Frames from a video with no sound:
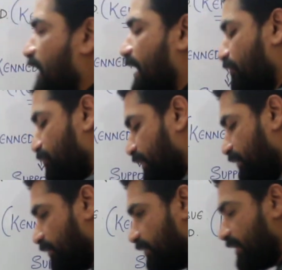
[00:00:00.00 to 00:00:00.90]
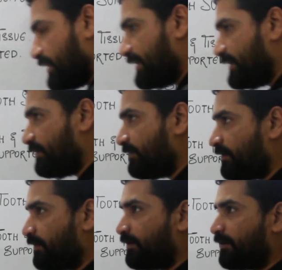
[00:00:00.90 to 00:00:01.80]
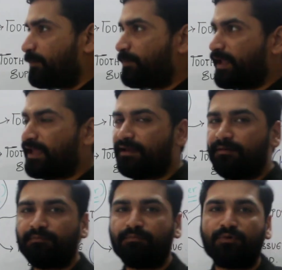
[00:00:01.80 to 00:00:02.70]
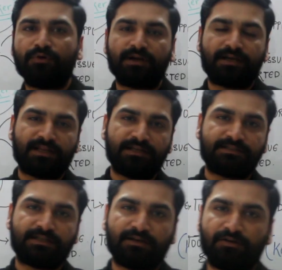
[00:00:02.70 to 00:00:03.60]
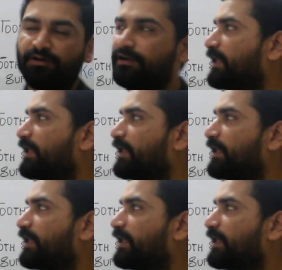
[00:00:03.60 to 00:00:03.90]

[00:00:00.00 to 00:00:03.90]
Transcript: have been already paying more attention on